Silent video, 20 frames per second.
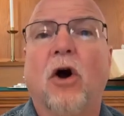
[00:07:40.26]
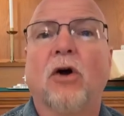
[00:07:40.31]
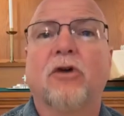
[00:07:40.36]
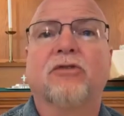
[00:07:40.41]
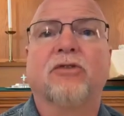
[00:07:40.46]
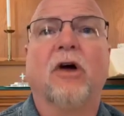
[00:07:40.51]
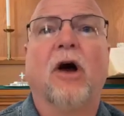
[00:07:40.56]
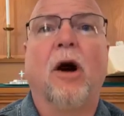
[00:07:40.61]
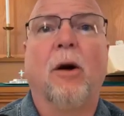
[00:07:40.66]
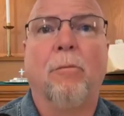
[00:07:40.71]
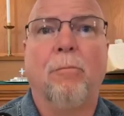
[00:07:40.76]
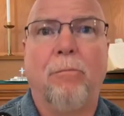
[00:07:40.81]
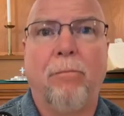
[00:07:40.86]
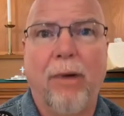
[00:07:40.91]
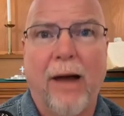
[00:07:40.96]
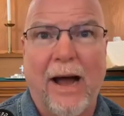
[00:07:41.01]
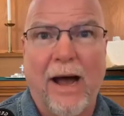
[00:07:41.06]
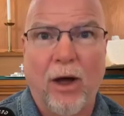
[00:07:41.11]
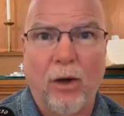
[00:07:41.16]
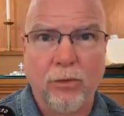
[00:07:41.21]
talks
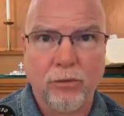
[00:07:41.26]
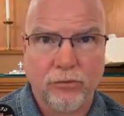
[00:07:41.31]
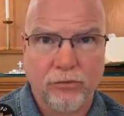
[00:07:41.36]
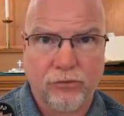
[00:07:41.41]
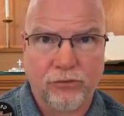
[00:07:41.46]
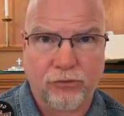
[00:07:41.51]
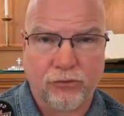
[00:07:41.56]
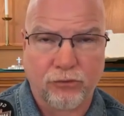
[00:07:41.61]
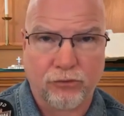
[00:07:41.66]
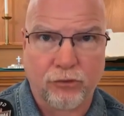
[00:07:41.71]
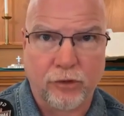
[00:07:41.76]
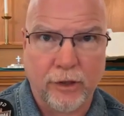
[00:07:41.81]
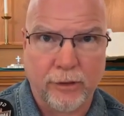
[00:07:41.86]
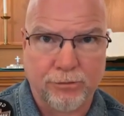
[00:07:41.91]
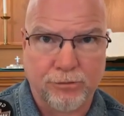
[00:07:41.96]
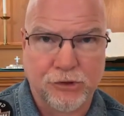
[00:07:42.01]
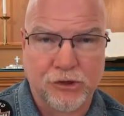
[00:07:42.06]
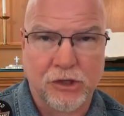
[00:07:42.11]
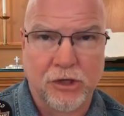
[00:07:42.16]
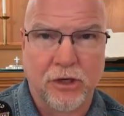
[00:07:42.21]
about
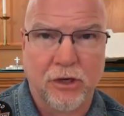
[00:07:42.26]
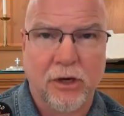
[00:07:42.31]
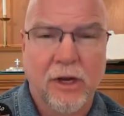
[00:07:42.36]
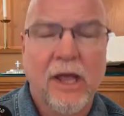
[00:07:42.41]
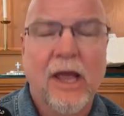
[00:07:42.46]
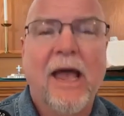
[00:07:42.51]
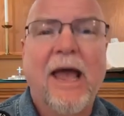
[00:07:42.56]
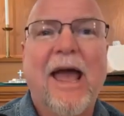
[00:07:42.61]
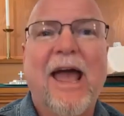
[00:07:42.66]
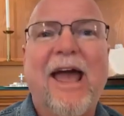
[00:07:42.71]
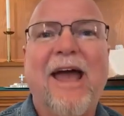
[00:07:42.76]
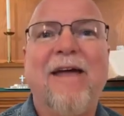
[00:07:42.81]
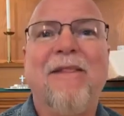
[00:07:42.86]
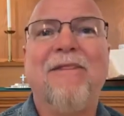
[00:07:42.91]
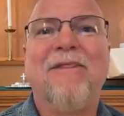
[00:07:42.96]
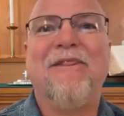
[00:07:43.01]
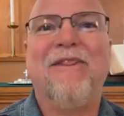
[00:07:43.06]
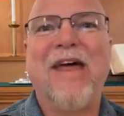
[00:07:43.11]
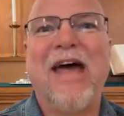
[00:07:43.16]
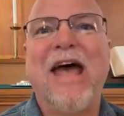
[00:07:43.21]
scripture,
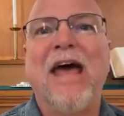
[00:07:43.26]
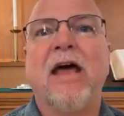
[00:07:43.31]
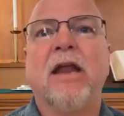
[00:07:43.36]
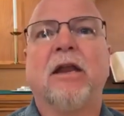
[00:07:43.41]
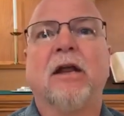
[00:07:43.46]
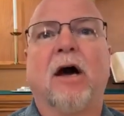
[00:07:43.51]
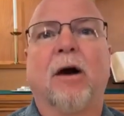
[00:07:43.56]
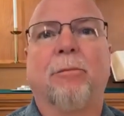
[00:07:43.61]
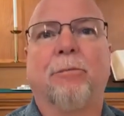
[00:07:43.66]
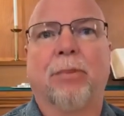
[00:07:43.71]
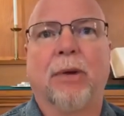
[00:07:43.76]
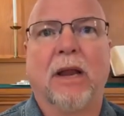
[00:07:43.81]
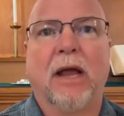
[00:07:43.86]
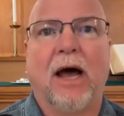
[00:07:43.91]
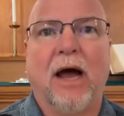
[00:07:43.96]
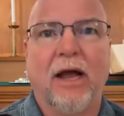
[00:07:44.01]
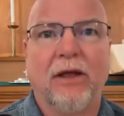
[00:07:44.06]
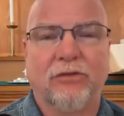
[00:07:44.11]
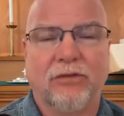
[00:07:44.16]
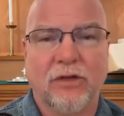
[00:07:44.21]
and then
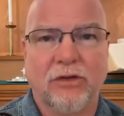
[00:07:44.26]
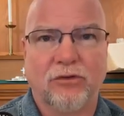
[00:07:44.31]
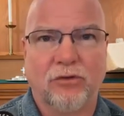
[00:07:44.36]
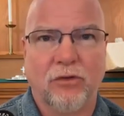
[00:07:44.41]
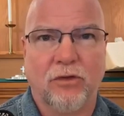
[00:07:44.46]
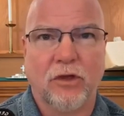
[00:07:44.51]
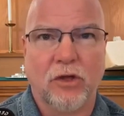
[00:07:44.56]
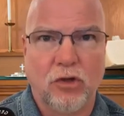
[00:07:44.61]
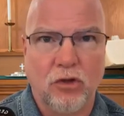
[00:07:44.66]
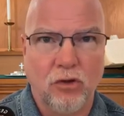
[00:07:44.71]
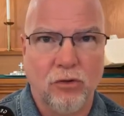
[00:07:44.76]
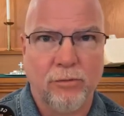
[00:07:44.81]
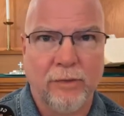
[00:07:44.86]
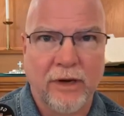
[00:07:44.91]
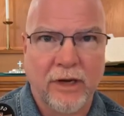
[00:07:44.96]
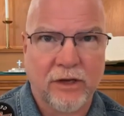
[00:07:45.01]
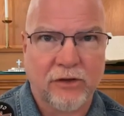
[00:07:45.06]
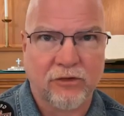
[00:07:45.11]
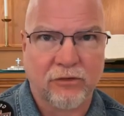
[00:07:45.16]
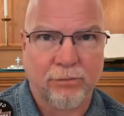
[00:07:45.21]
applies it to the
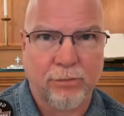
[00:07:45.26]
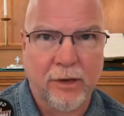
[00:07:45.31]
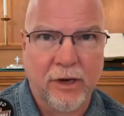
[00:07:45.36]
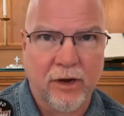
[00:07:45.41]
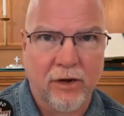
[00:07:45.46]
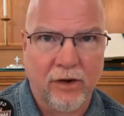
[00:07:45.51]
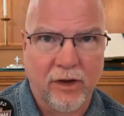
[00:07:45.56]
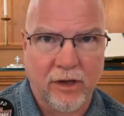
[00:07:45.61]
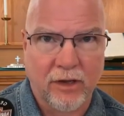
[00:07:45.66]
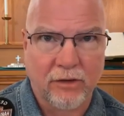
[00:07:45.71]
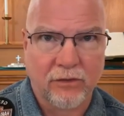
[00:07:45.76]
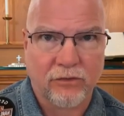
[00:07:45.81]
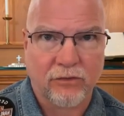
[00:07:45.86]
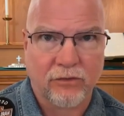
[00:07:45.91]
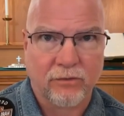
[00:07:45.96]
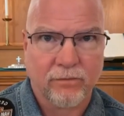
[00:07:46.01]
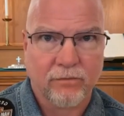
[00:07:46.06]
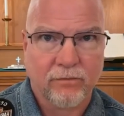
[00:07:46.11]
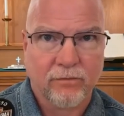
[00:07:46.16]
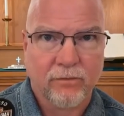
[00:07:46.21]
human
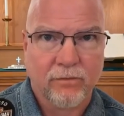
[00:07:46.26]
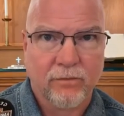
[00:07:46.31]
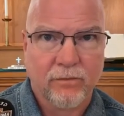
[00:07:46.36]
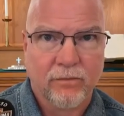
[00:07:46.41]
experience.